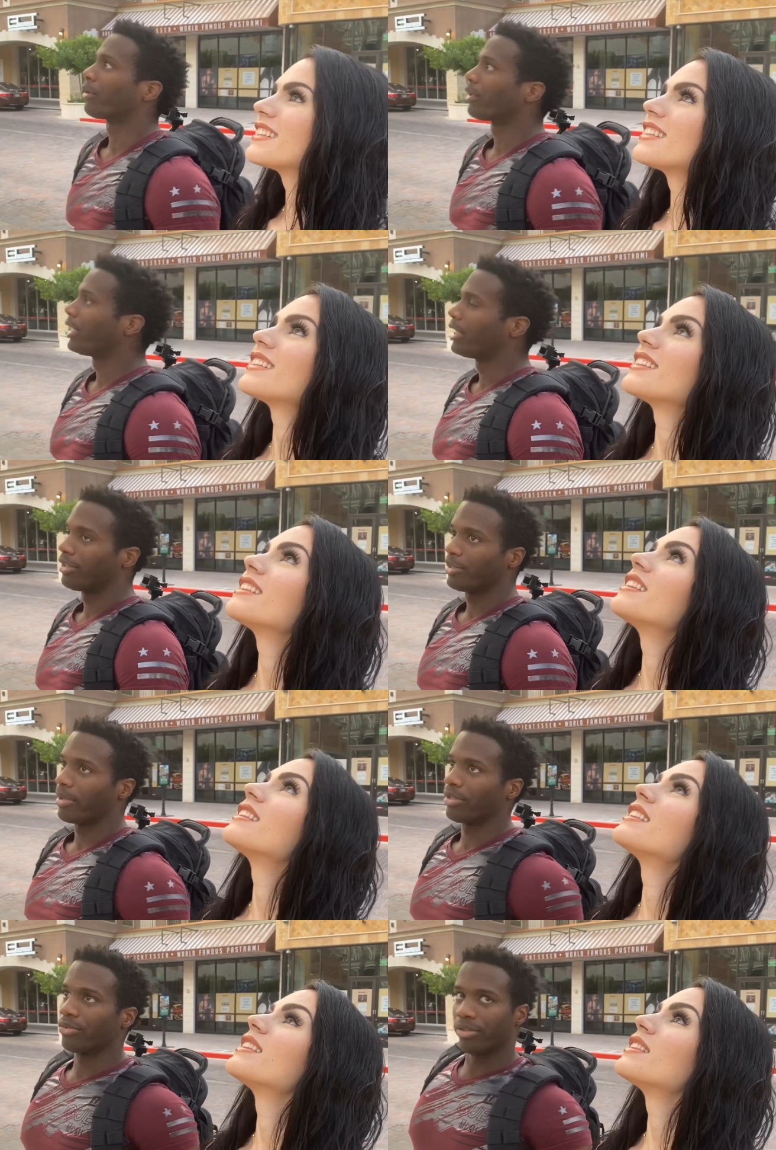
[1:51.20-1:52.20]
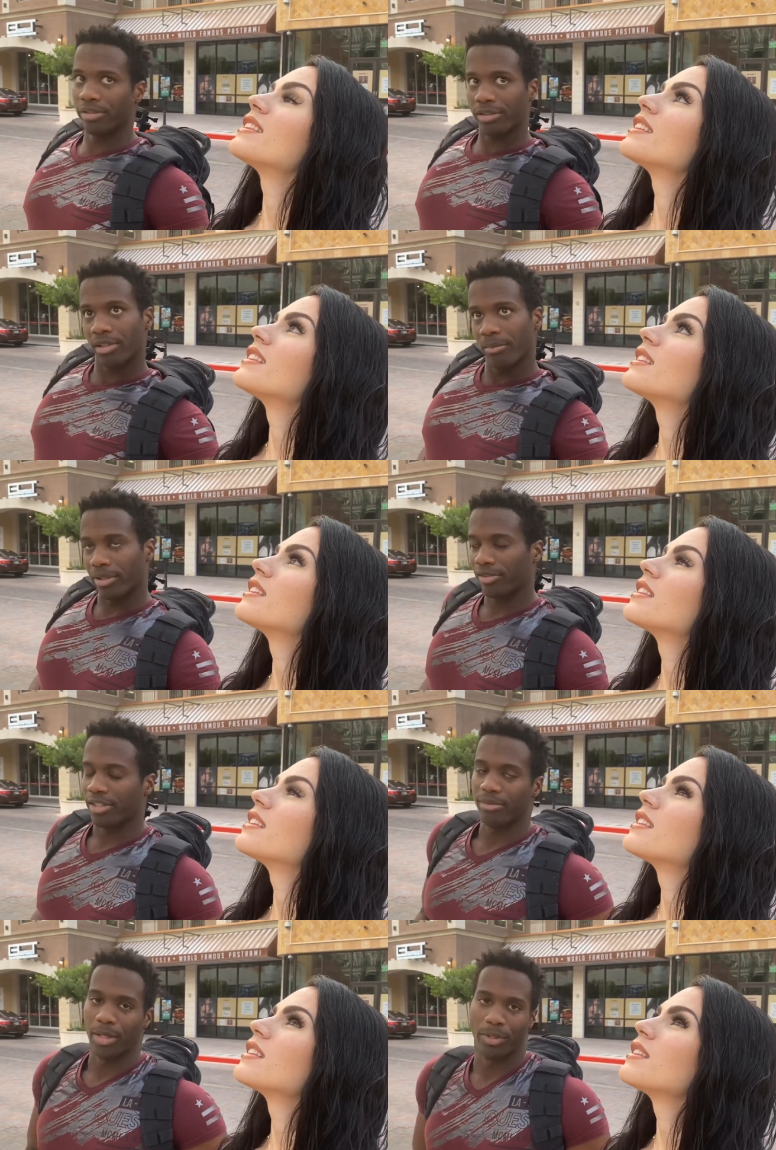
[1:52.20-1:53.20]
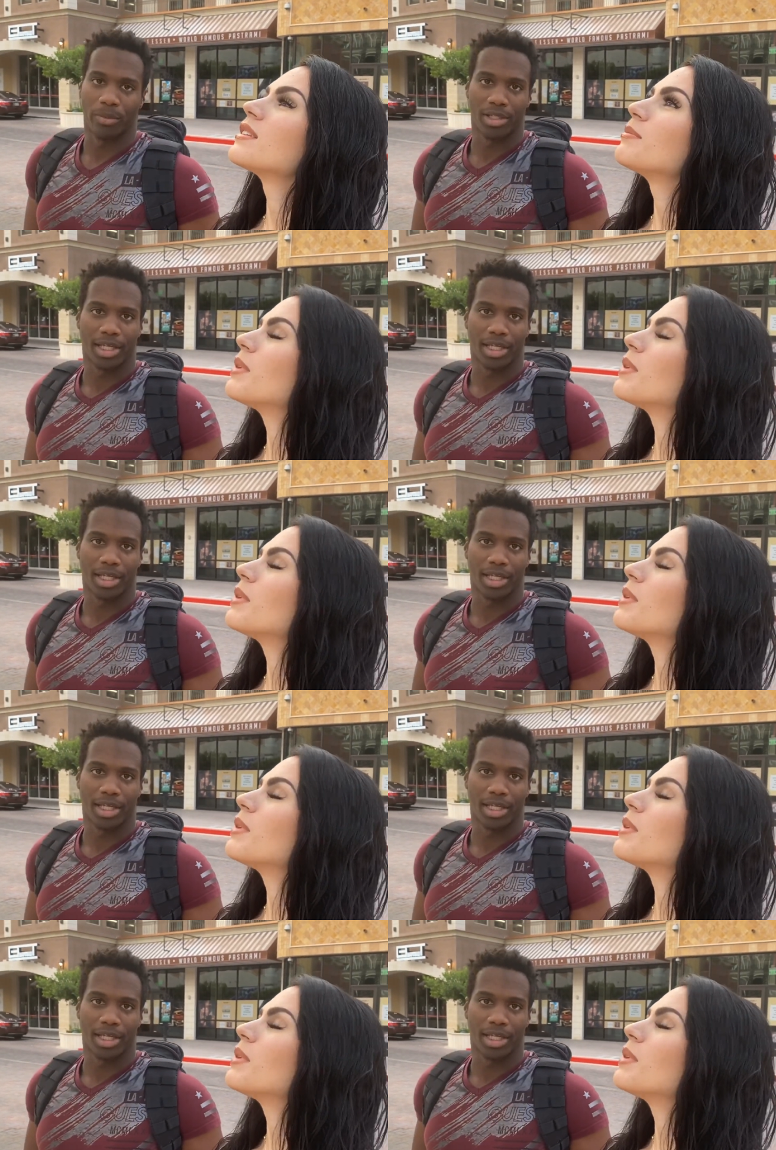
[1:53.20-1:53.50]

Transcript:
Speaker 1: Or any of these pine trees, but at the same time you don't want